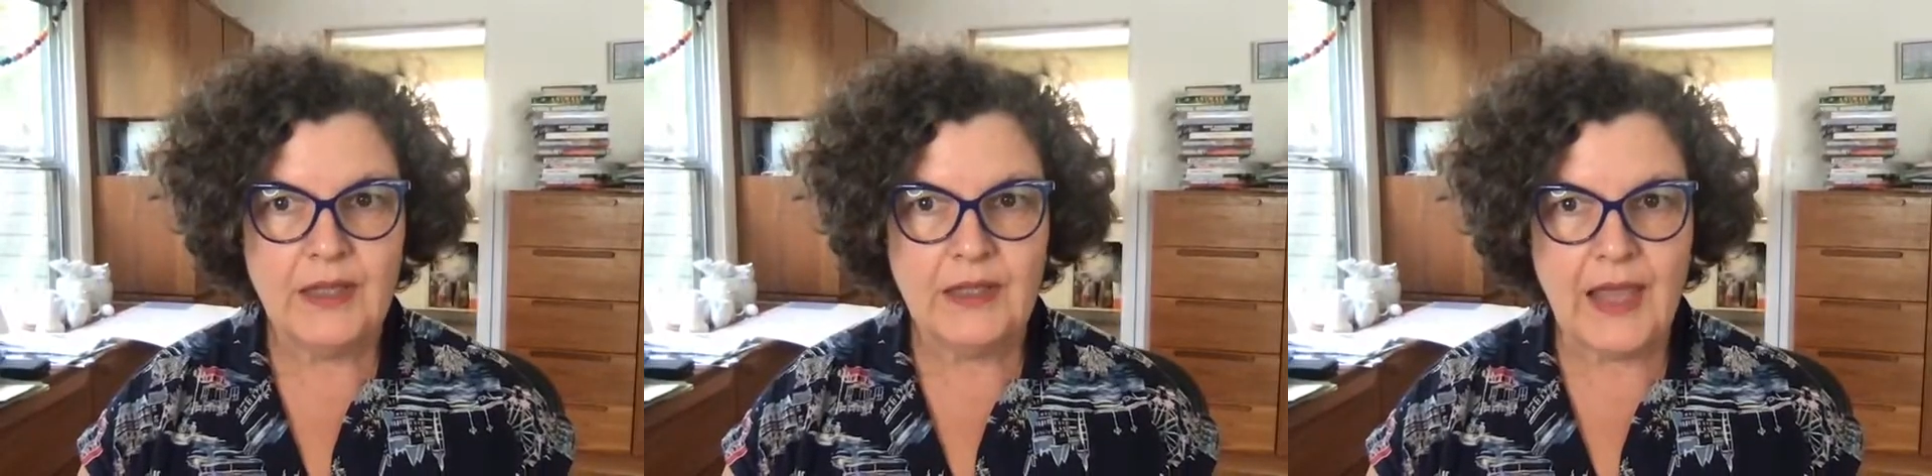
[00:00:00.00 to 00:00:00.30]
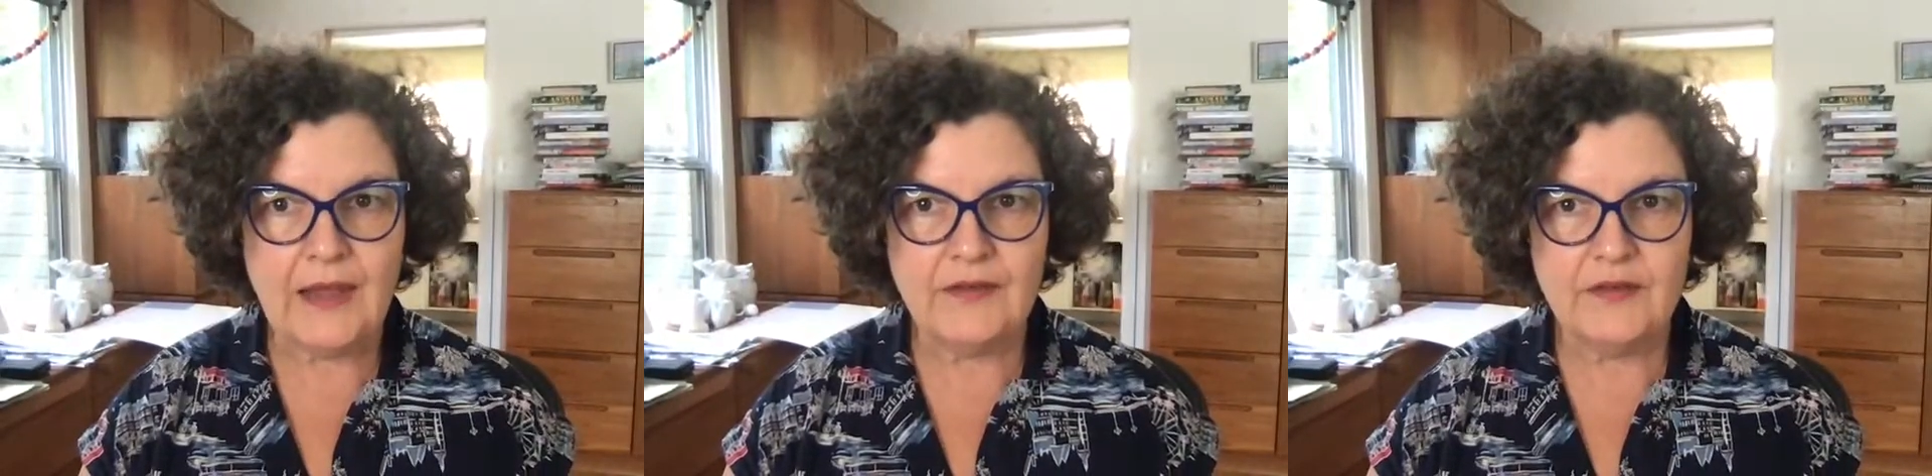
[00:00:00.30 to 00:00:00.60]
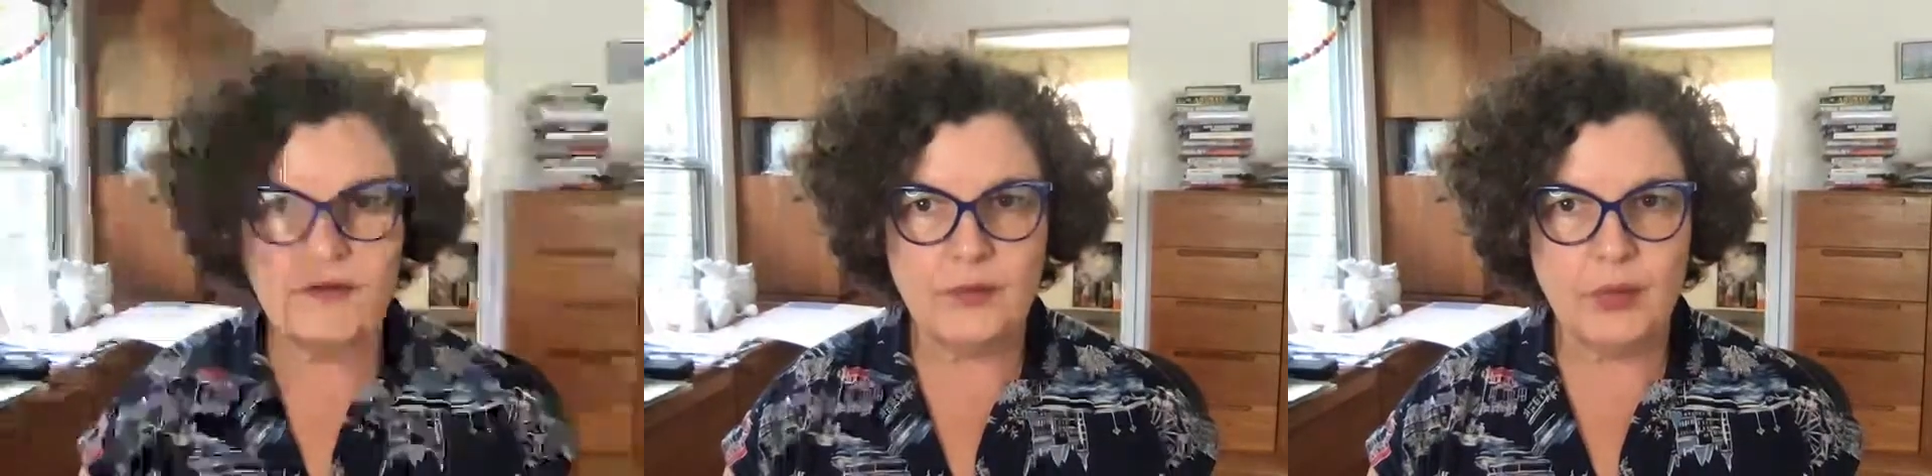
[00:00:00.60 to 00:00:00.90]

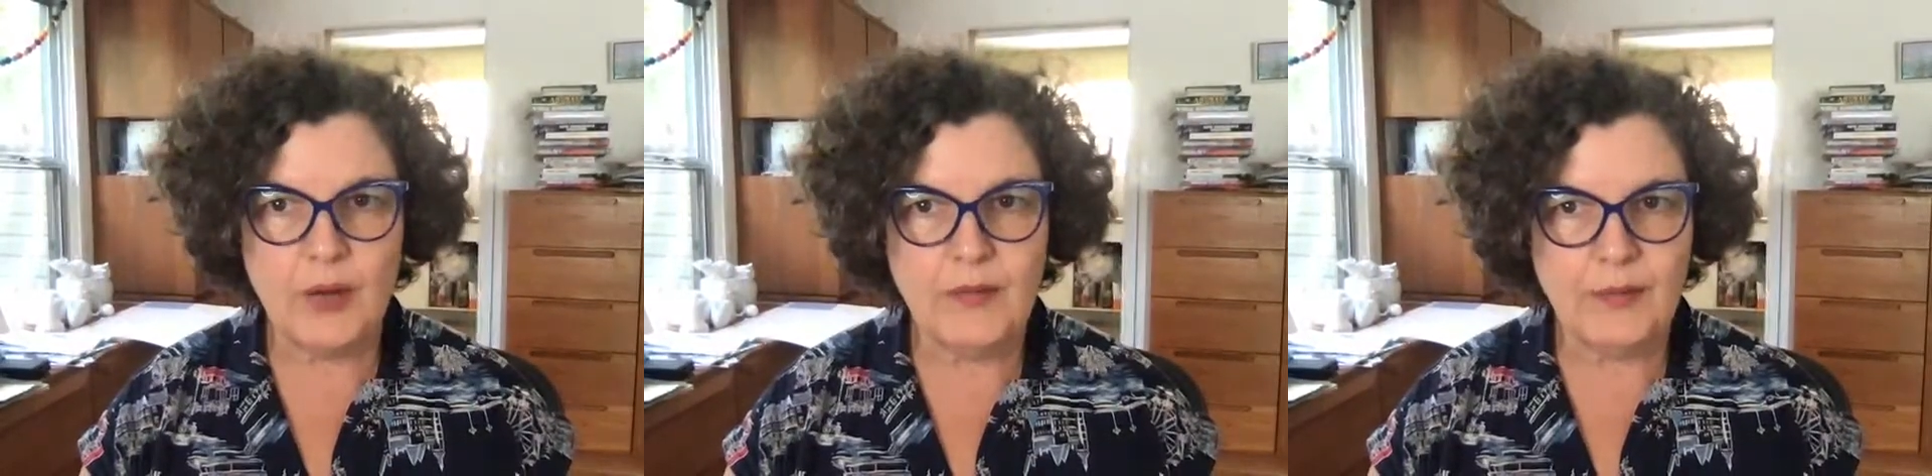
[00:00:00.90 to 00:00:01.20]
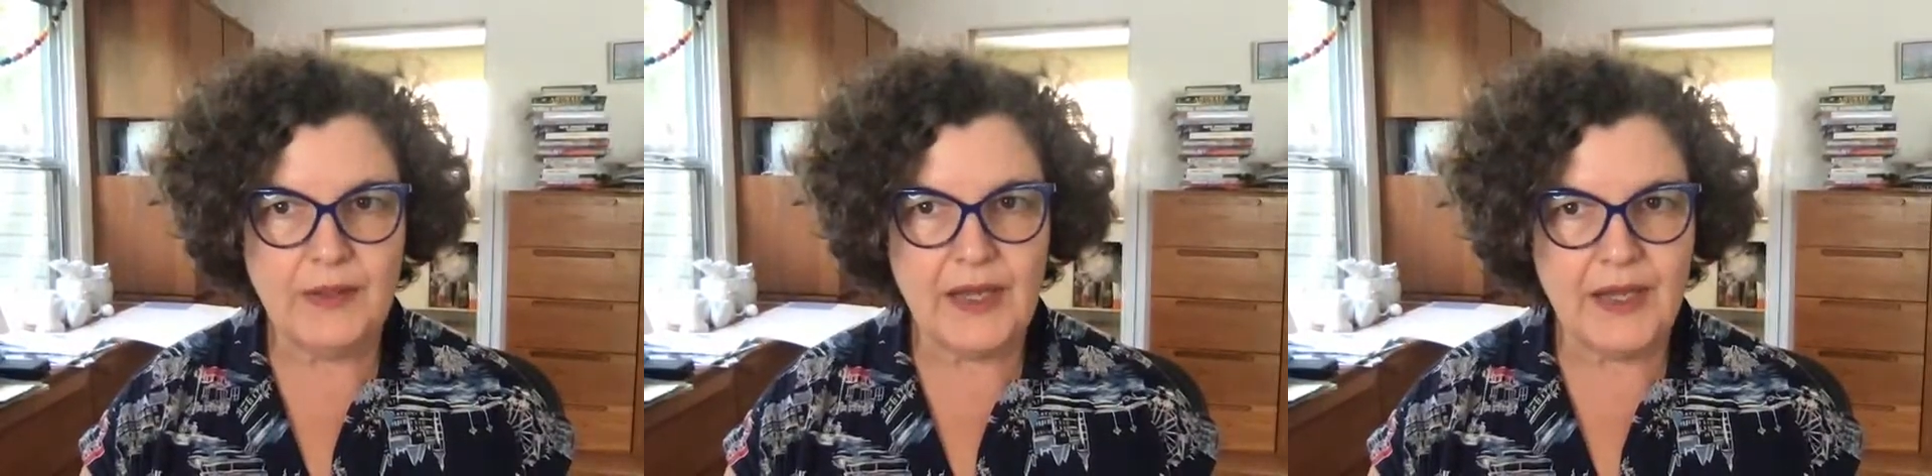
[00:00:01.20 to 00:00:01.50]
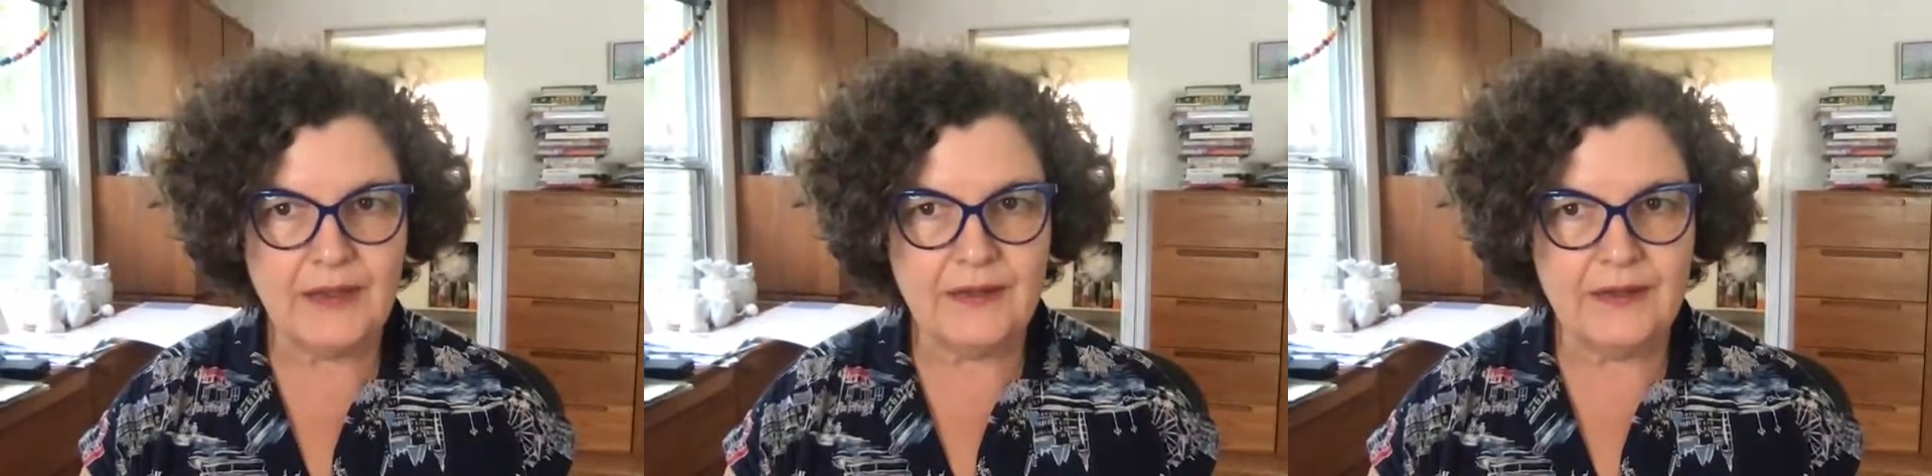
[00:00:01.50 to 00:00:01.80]
last probably
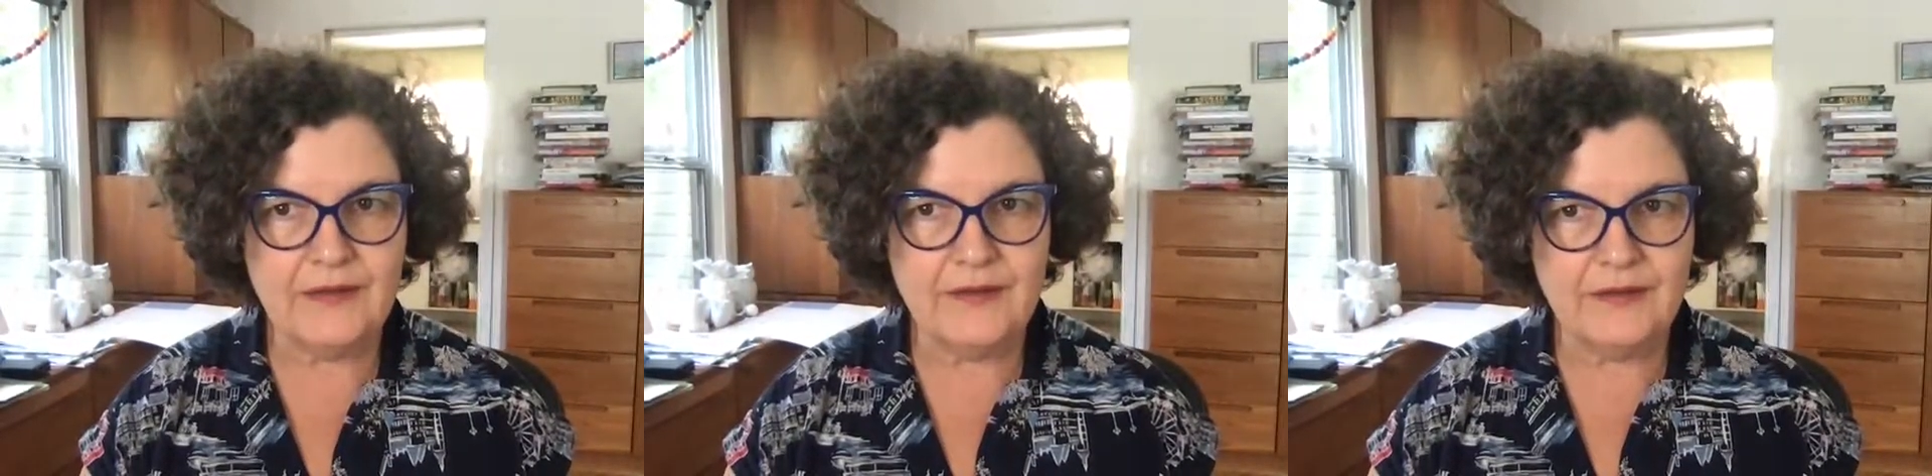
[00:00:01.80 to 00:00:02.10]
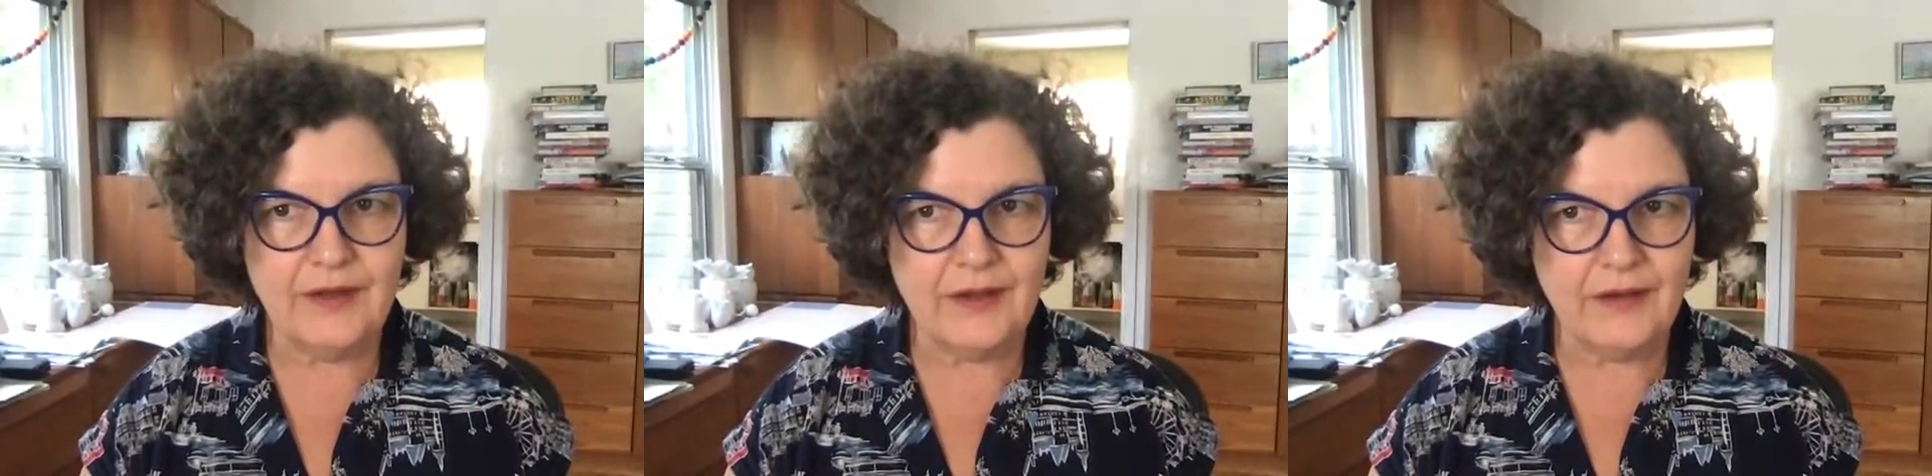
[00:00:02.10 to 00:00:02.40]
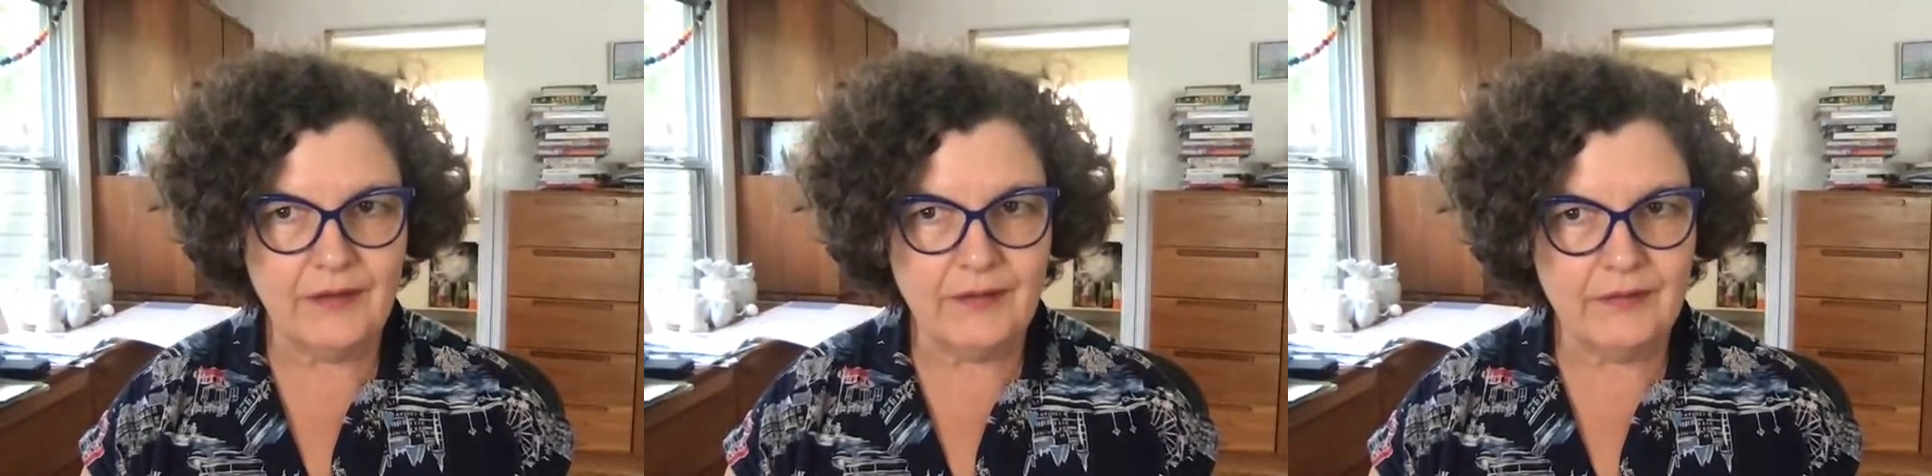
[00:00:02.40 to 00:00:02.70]
at least
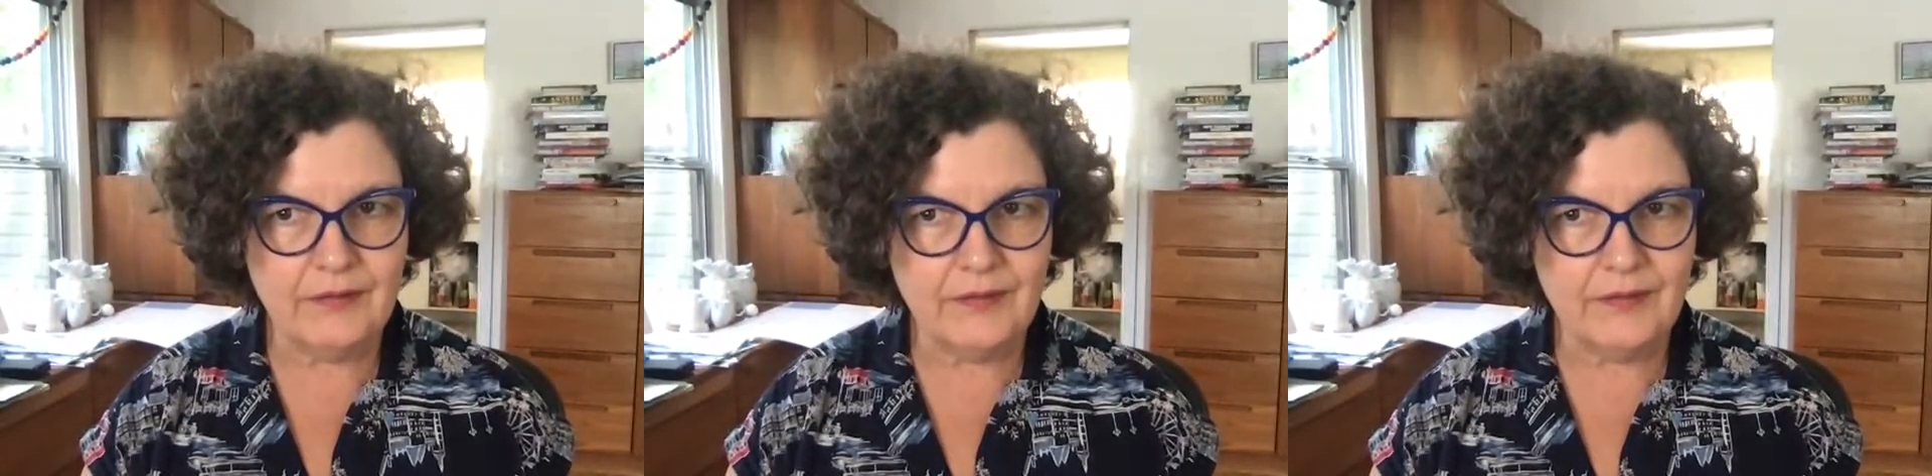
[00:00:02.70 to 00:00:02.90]
till